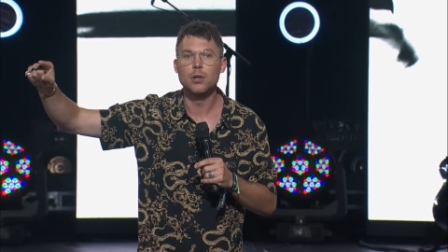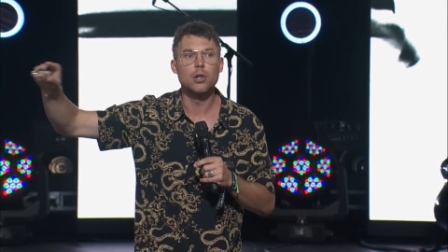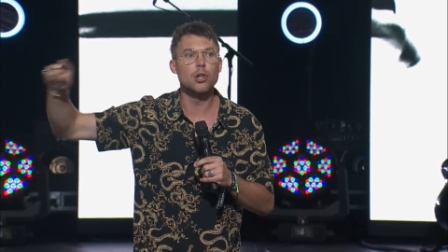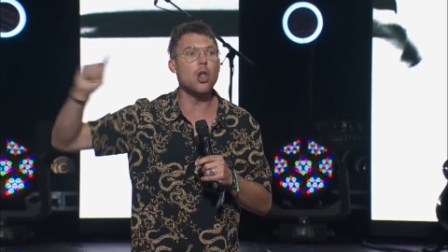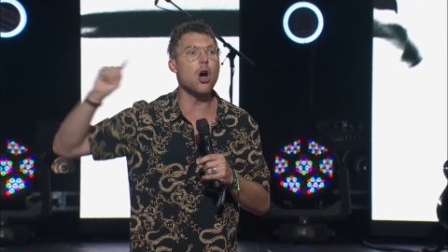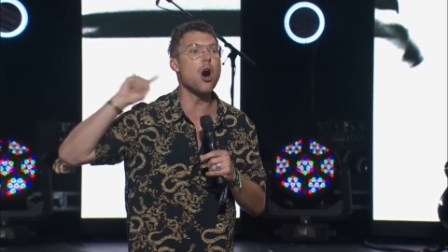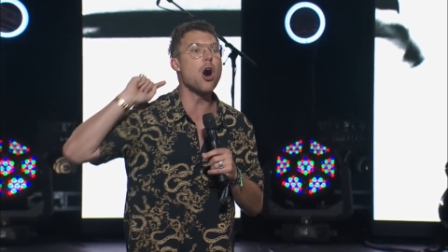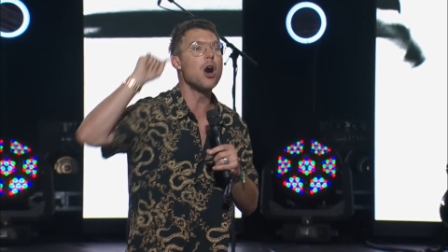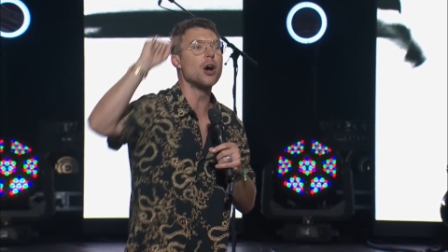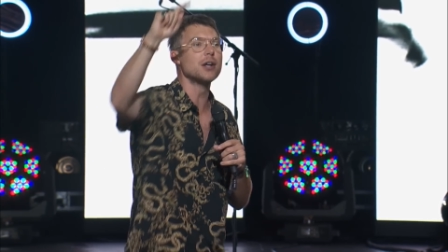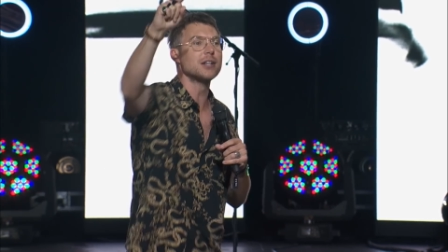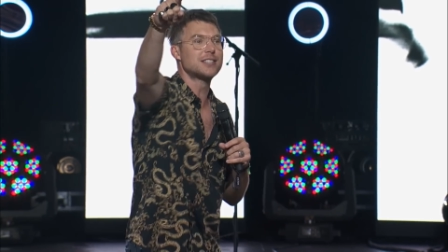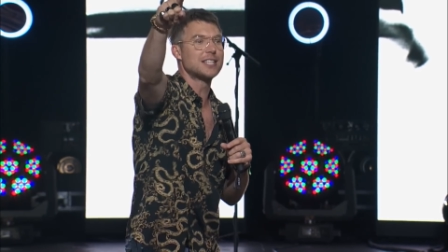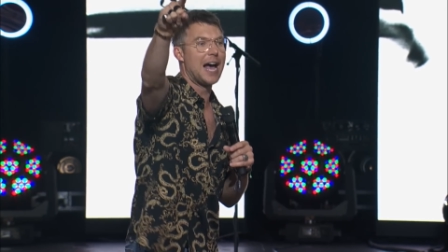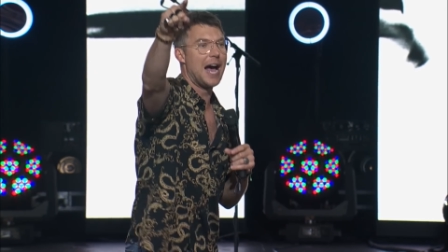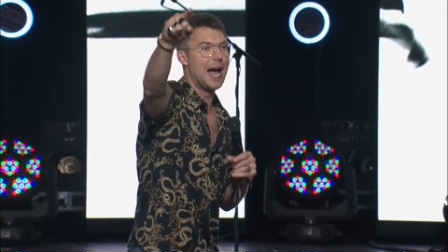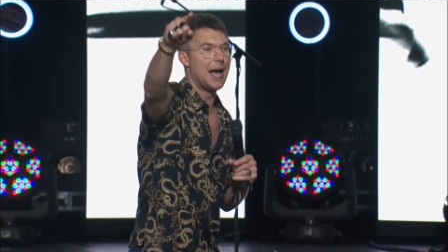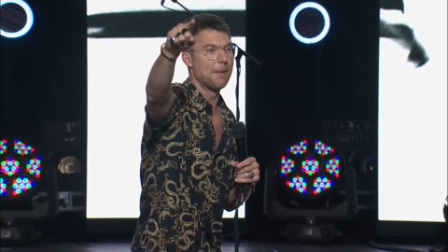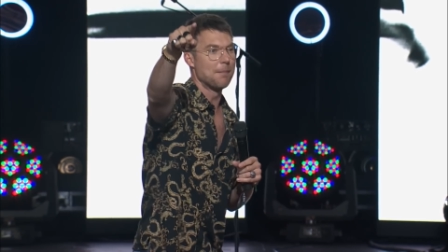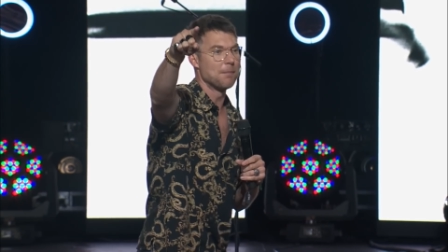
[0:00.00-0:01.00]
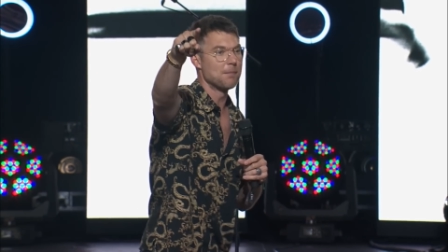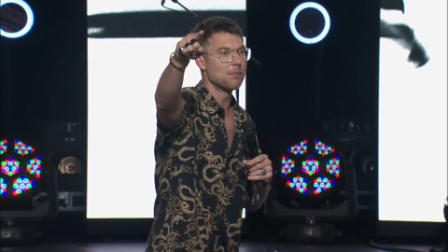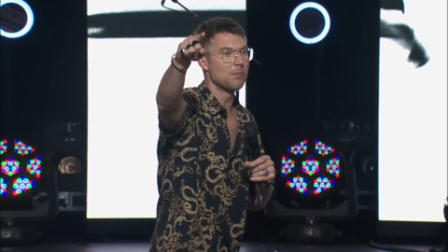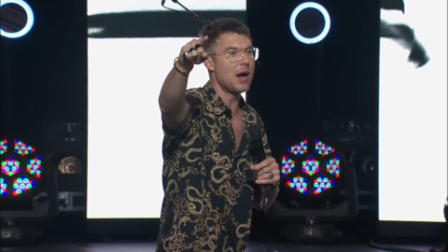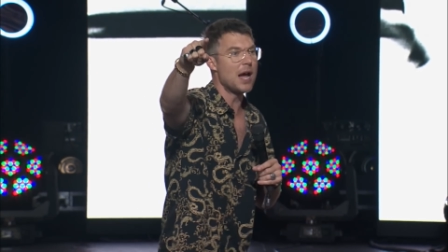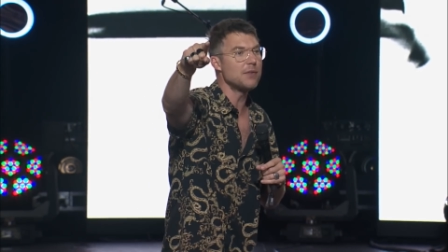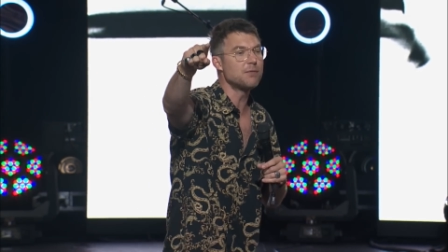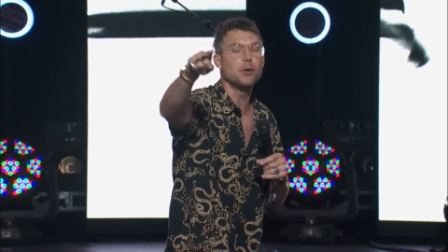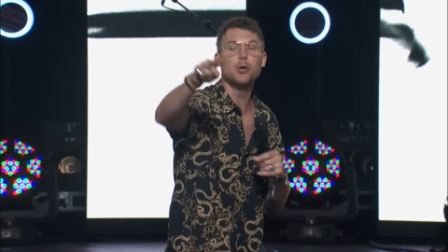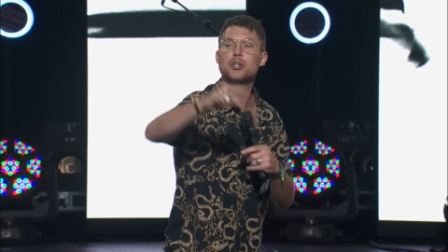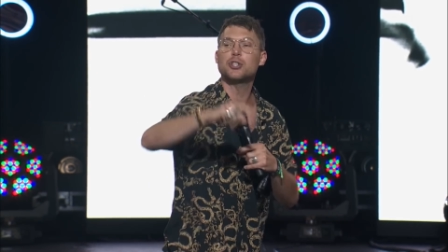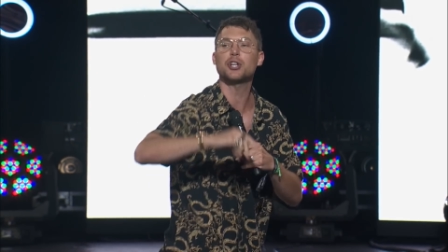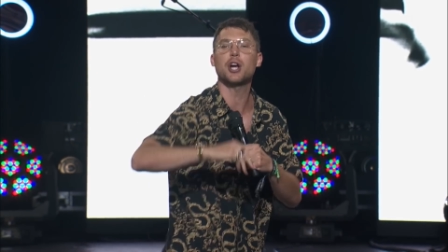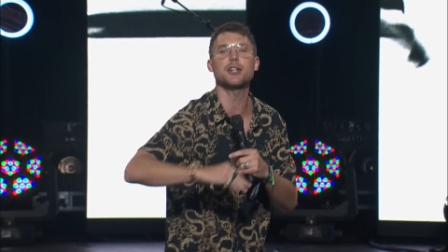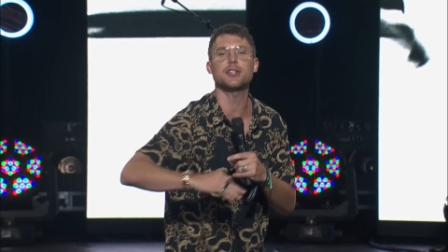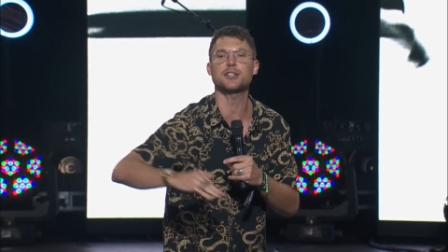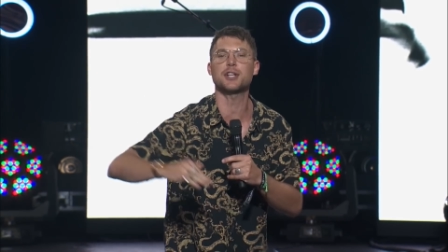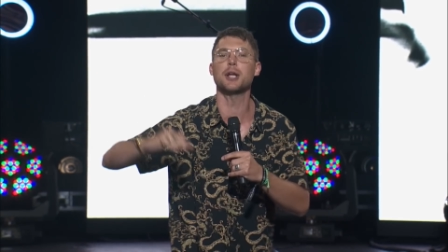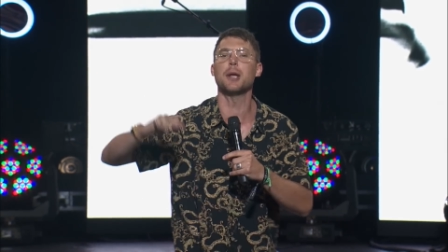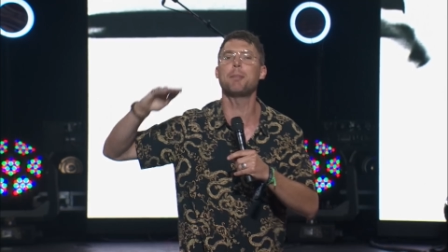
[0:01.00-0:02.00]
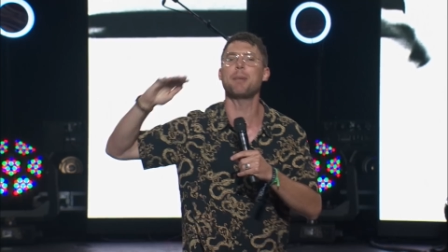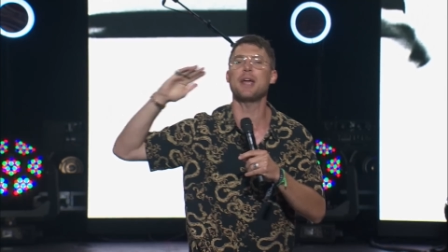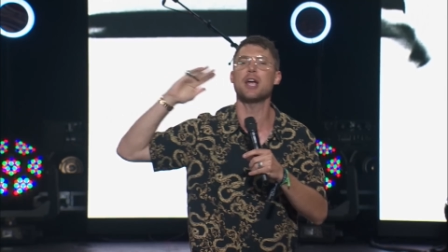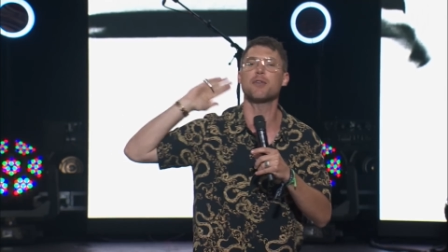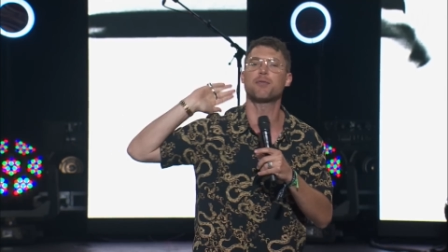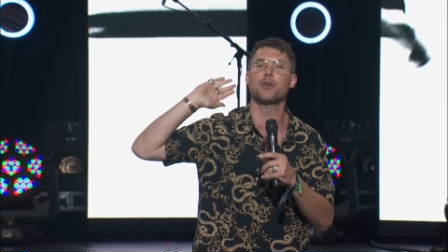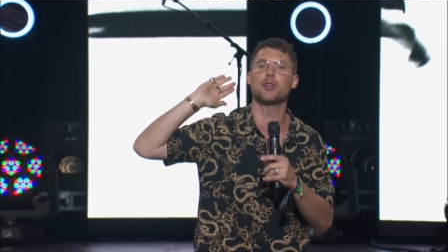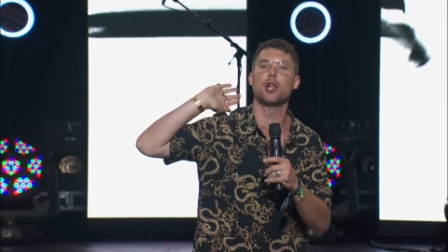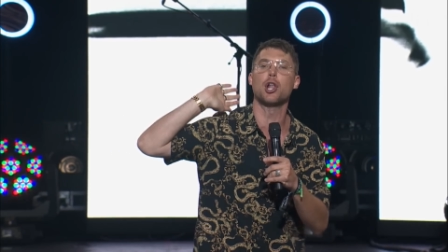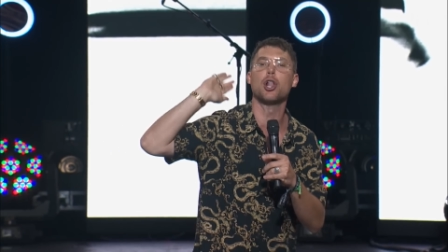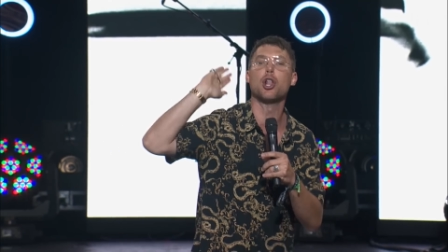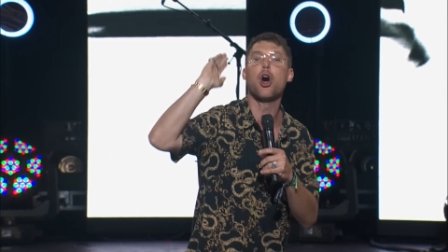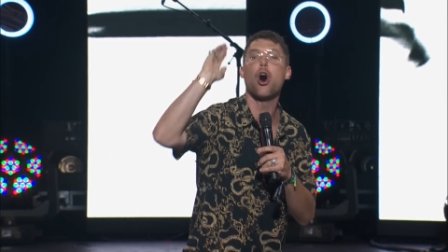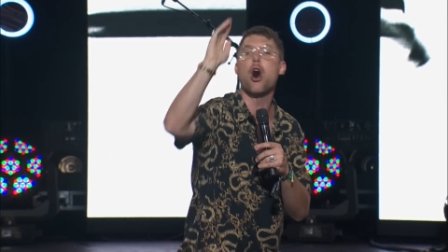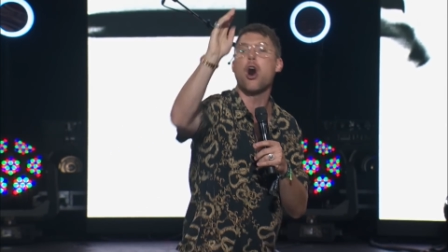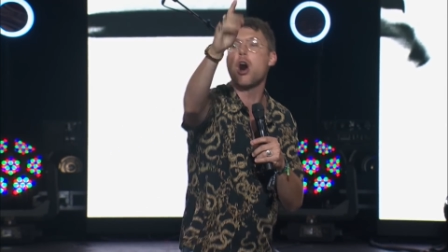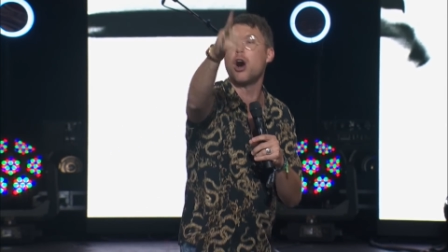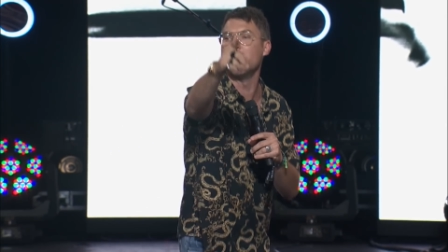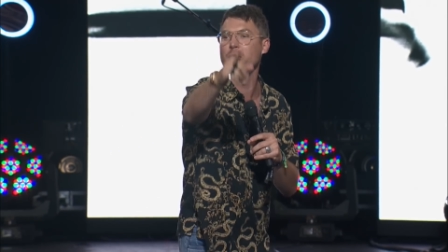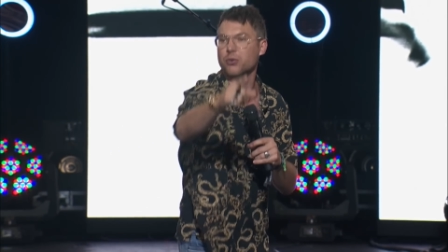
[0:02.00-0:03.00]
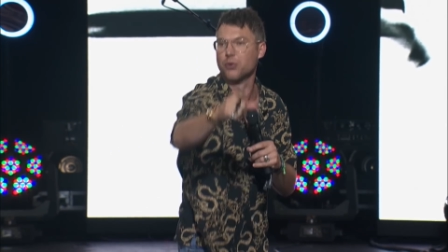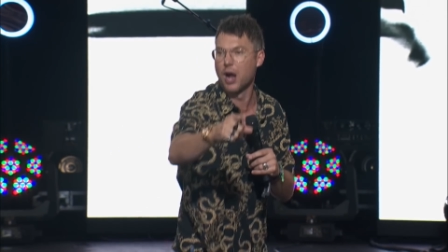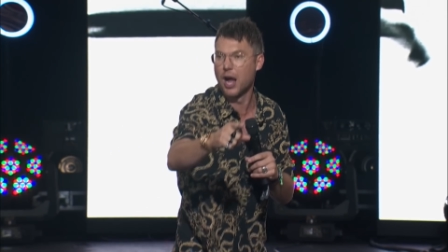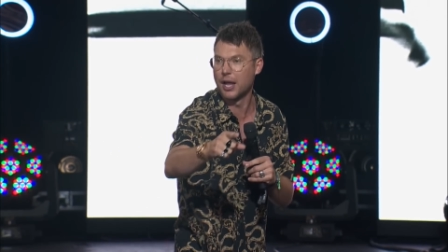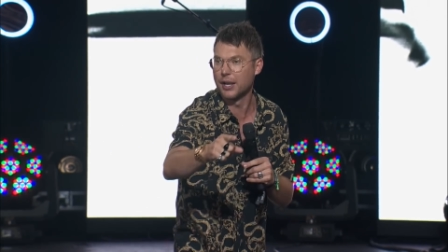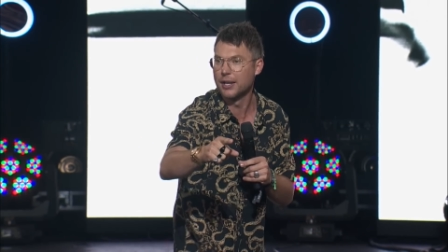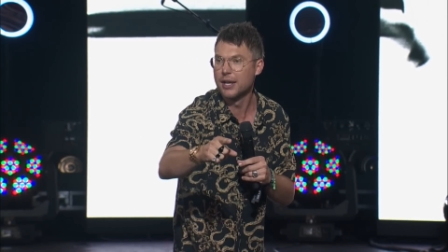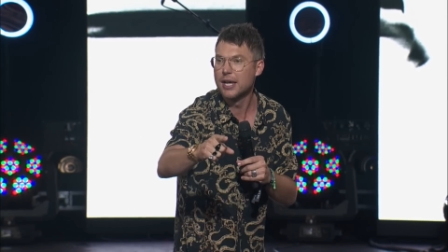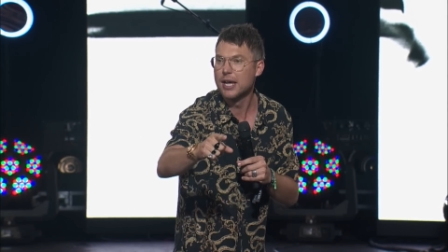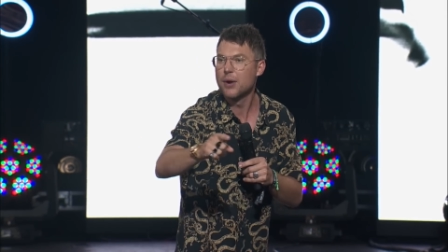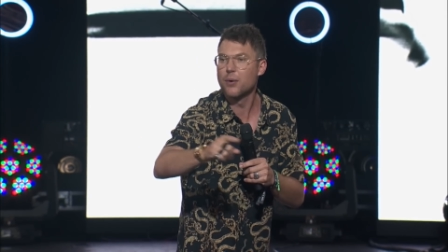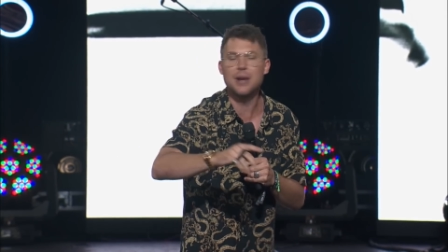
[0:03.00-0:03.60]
Long time, right? VOUS Church is gonna be here for the long run.